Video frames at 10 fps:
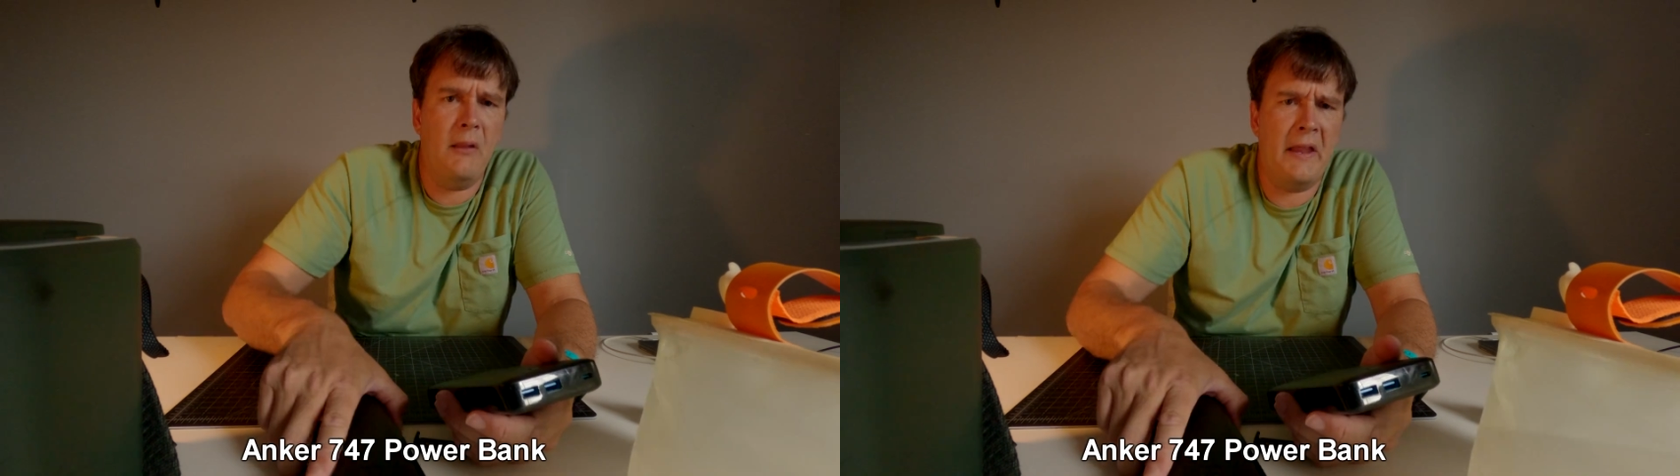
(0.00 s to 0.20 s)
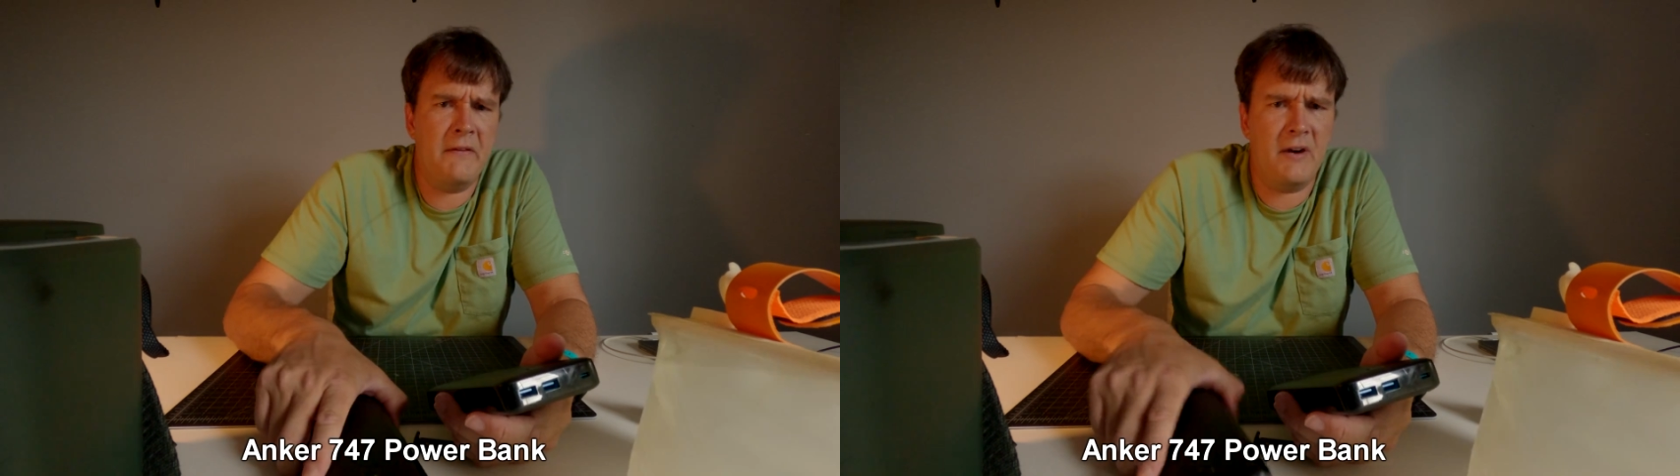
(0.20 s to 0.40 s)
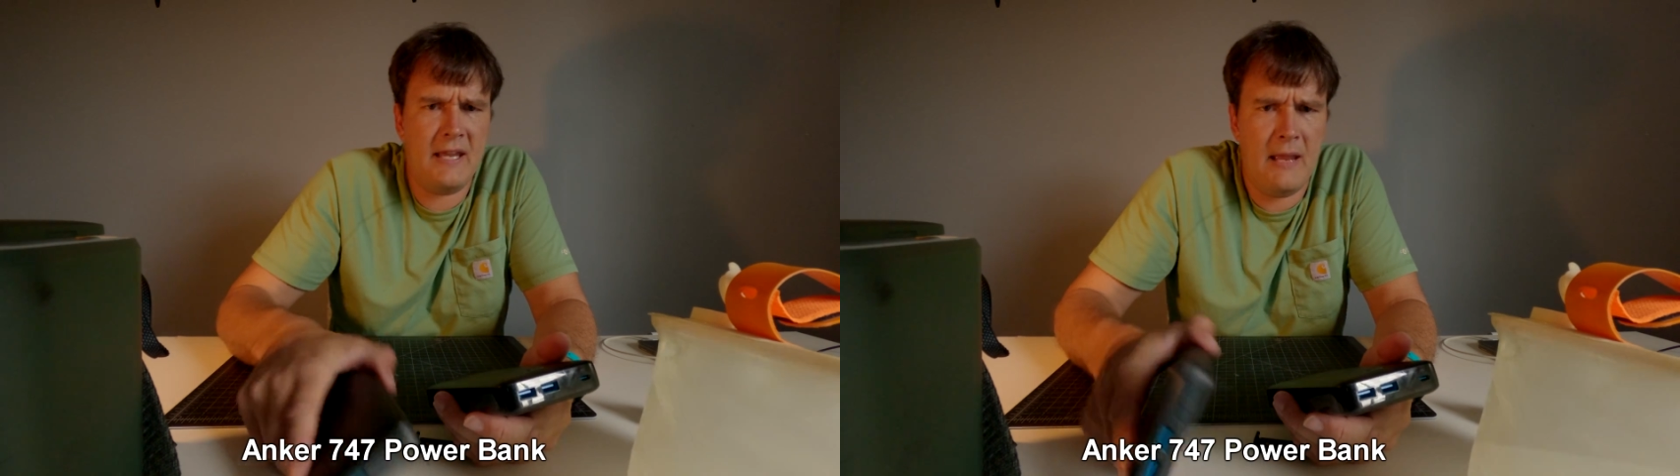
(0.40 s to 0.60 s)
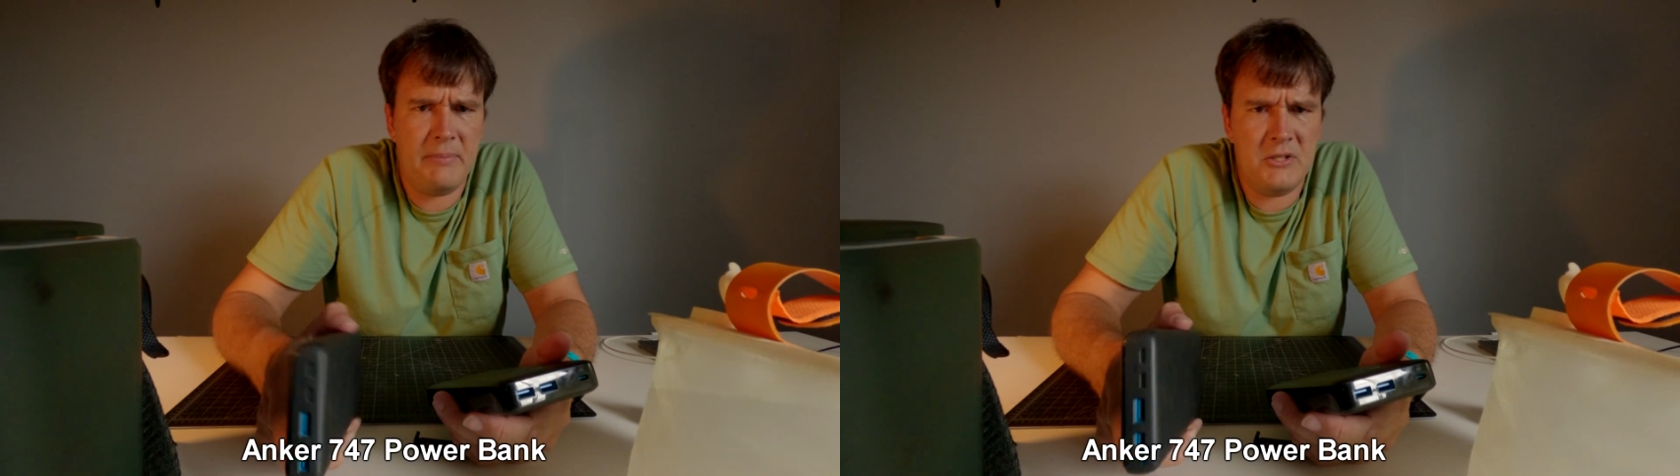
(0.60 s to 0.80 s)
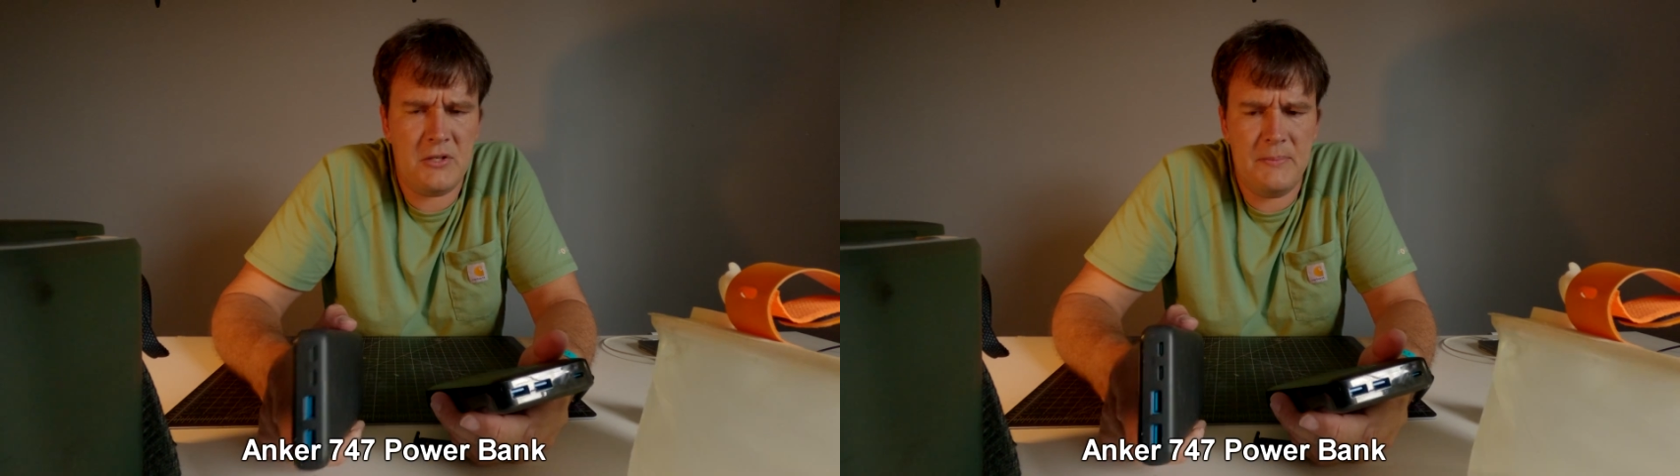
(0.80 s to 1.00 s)
A lot of our
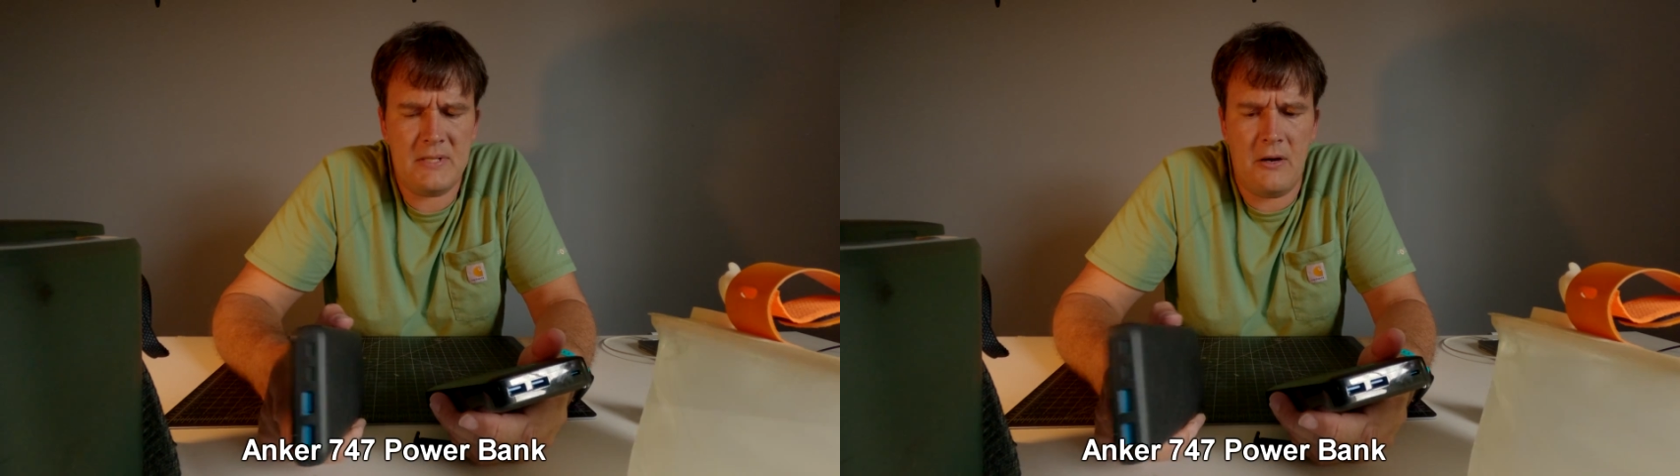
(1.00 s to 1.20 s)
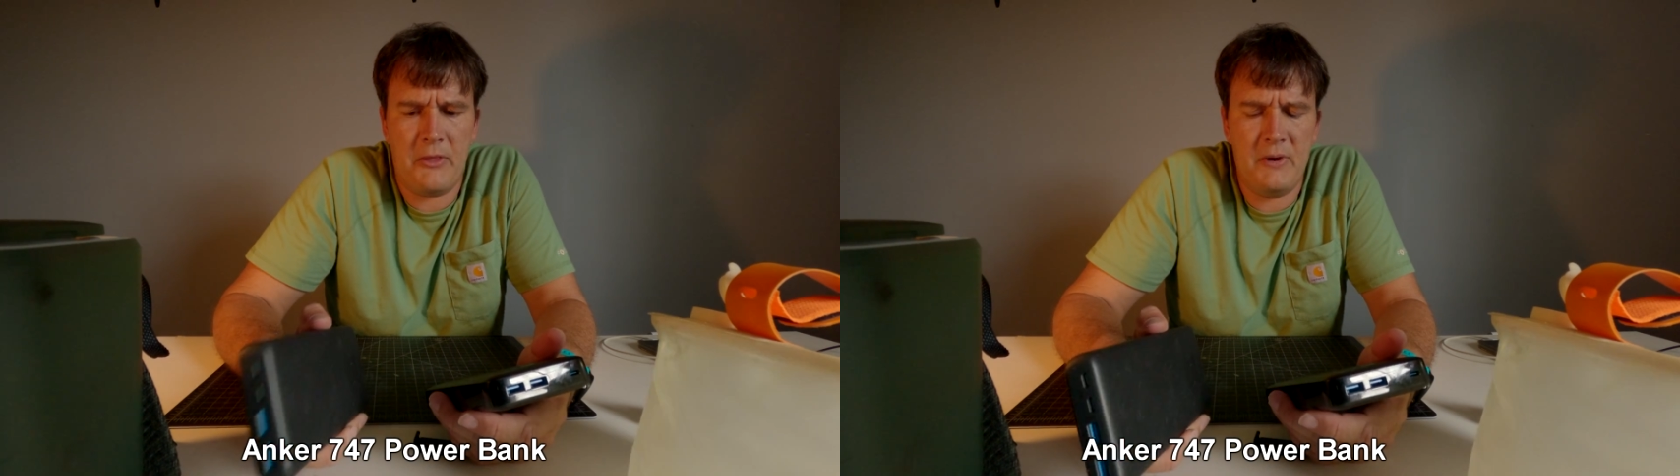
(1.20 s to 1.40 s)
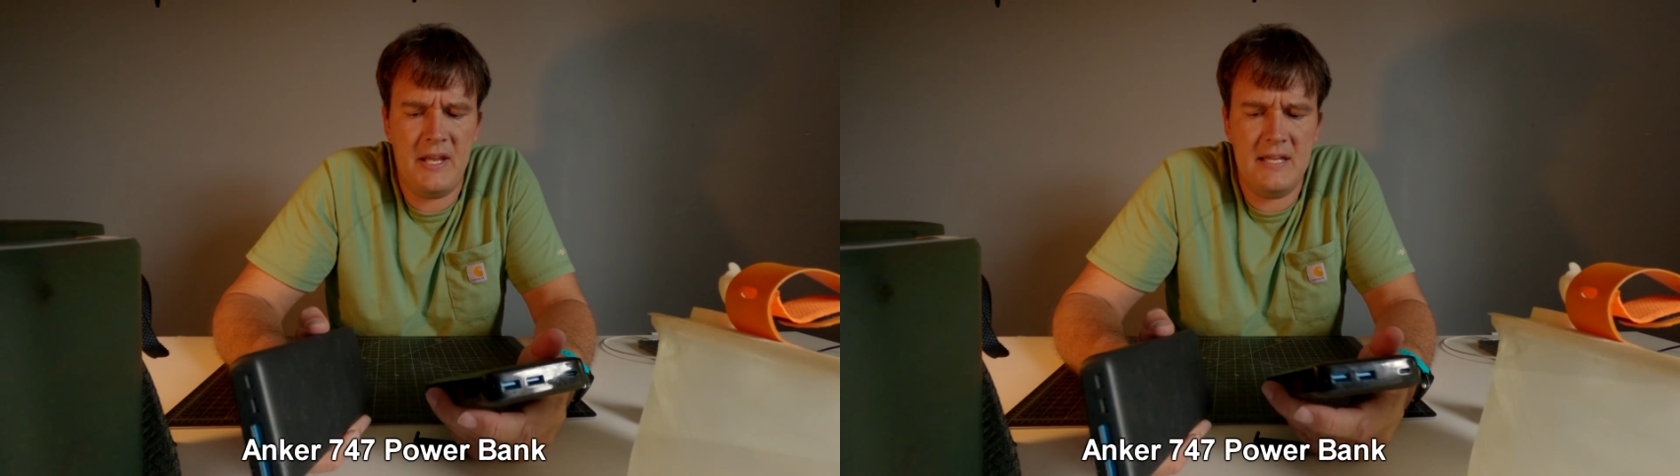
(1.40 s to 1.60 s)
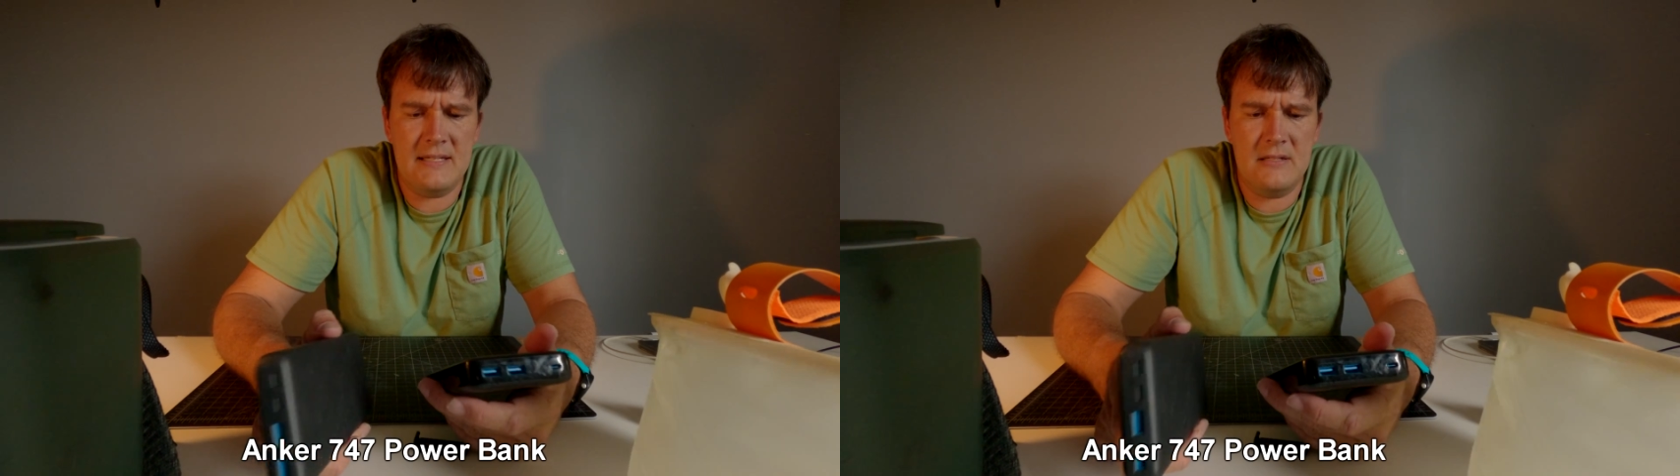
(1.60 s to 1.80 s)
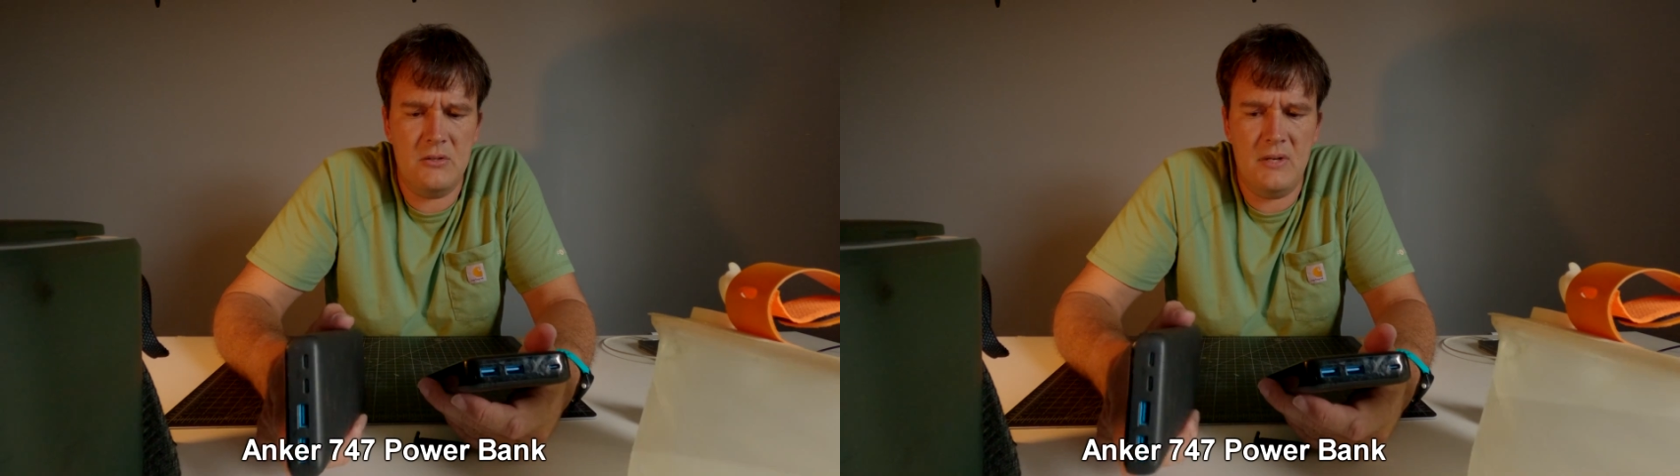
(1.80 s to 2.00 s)
camping trips are 3 days
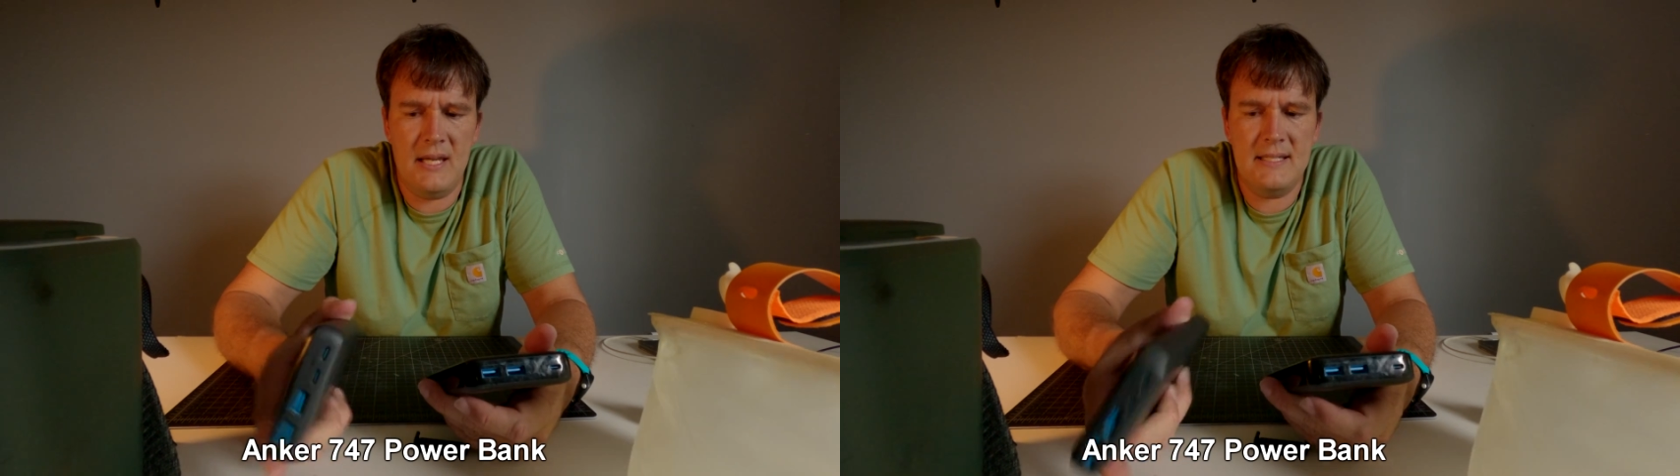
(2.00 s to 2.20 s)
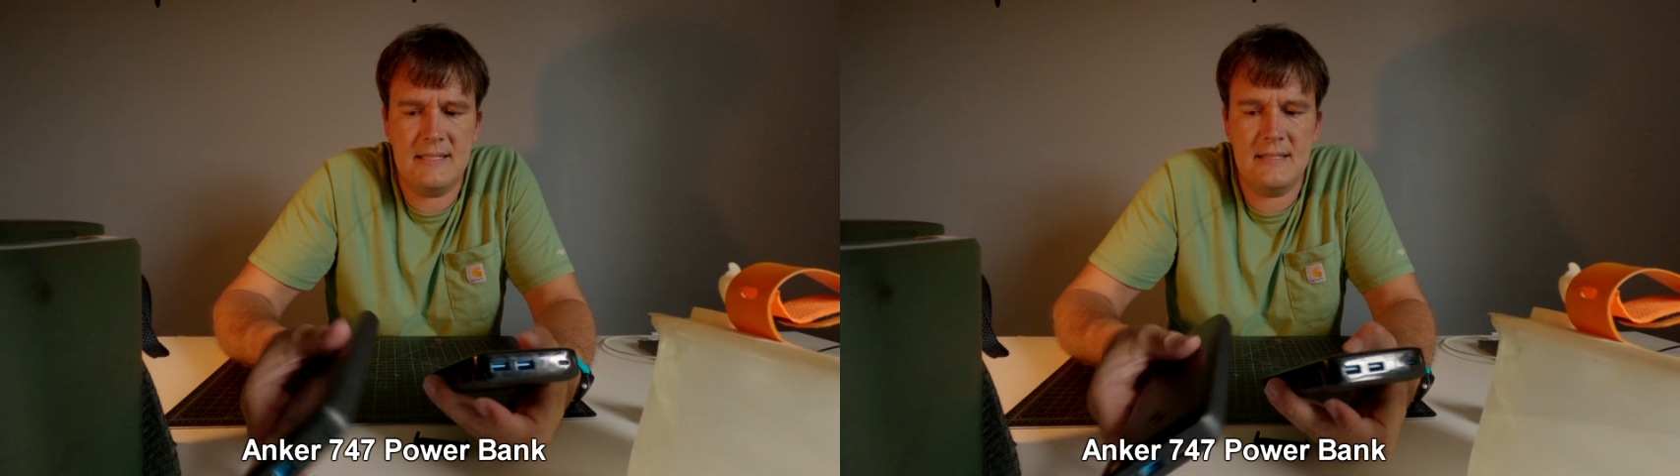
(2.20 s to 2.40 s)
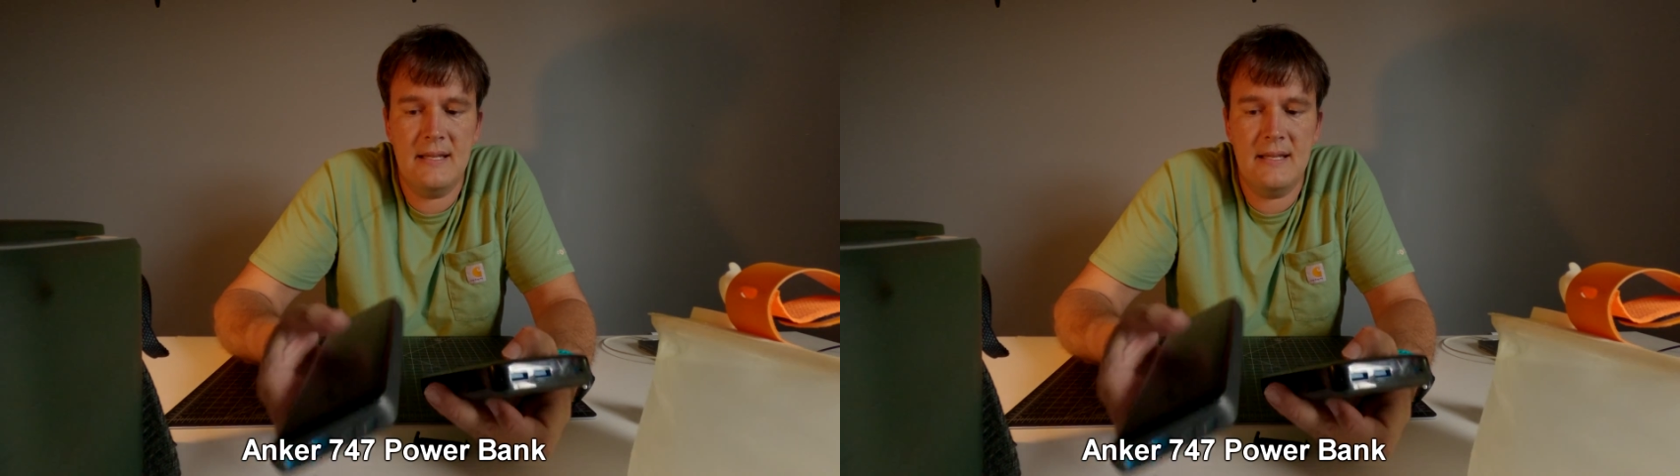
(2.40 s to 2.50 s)
and 2 nights.